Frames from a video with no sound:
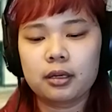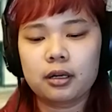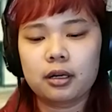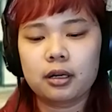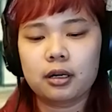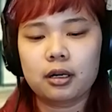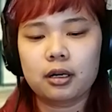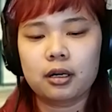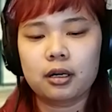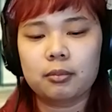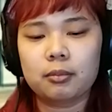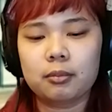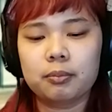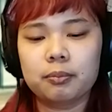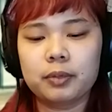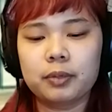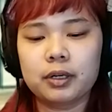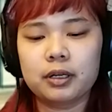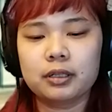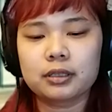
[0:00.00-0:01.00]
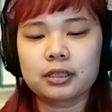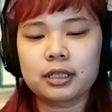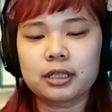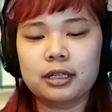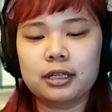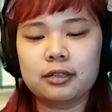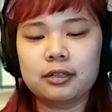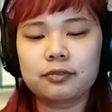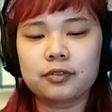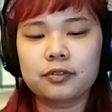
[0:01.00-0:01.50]
But
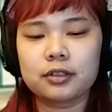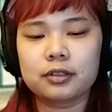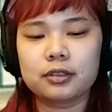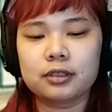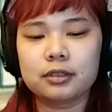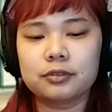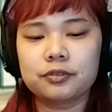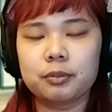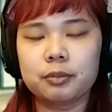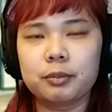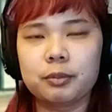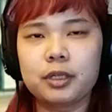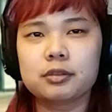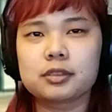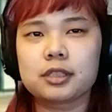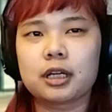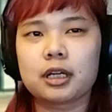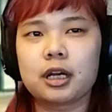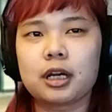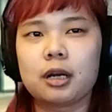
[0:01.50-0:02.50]
kind of for me, it was